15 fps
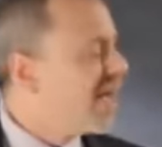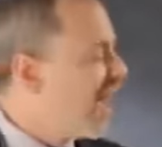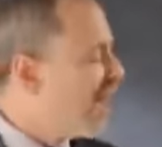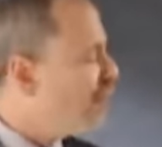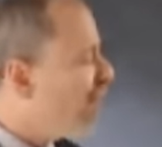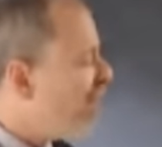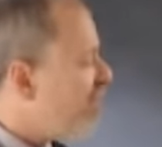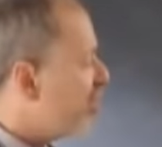
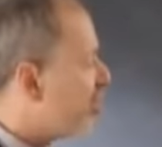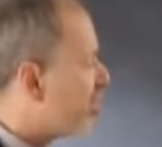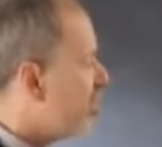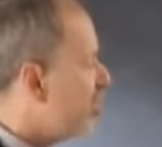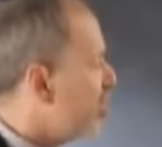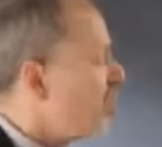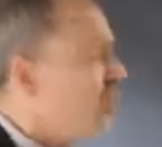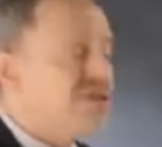And what you can
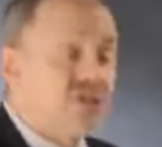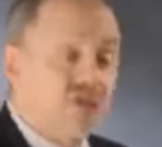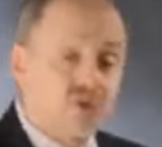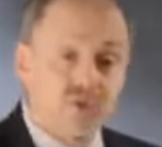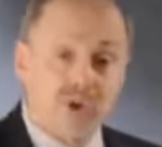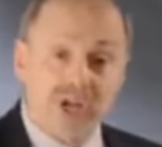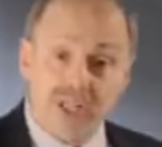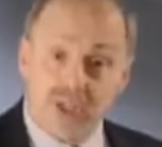do is
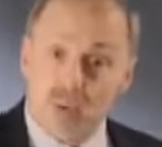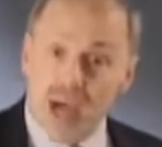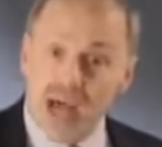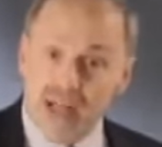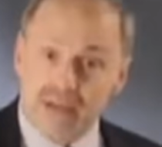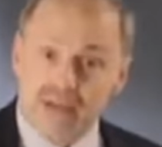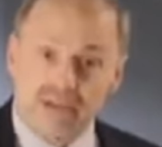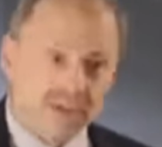drill a
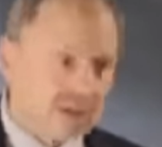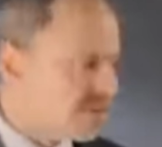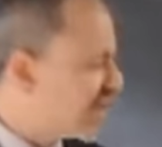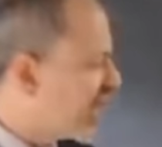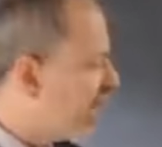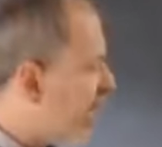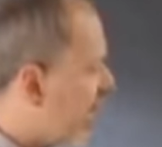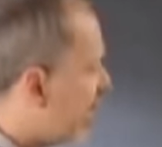well.
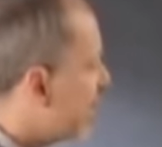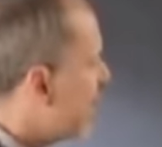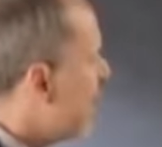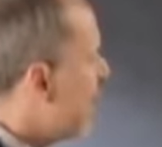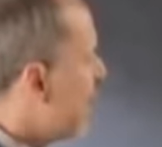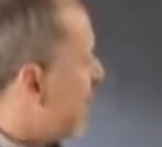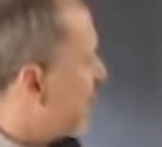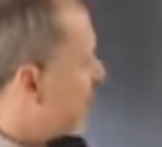Okay, and
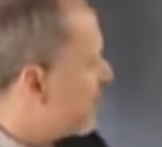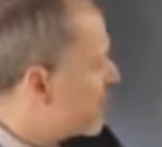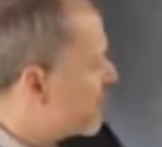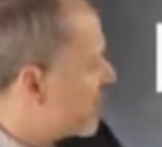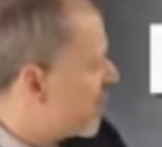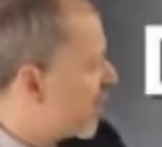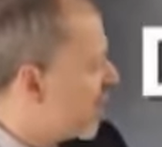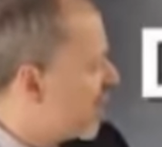here's
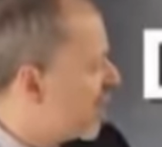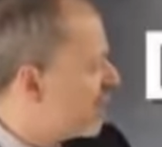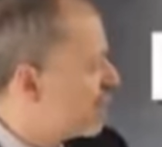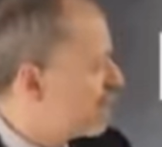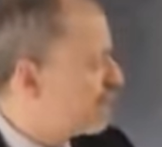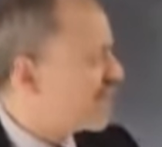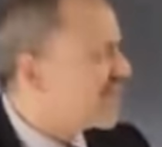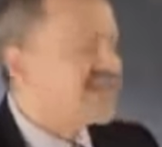a
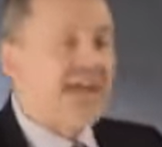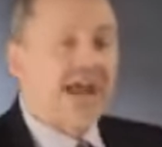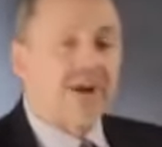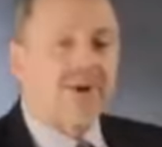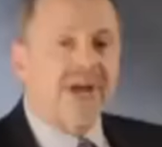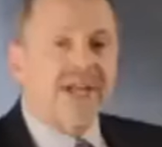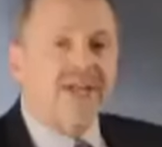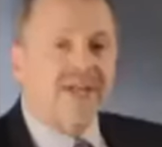derrick.